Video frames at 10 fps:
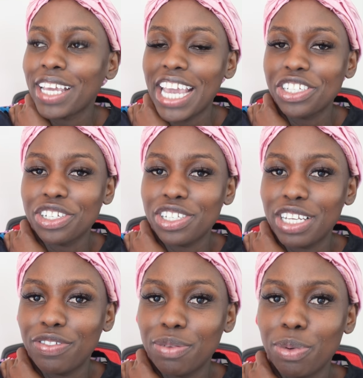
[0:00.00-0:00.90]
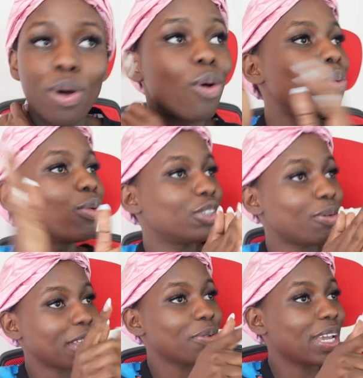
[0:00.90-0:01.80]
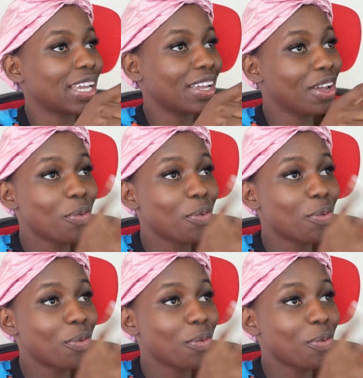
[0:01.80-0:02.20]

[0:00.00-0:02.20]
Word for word: Cajun seafood boil. Oh, by the way,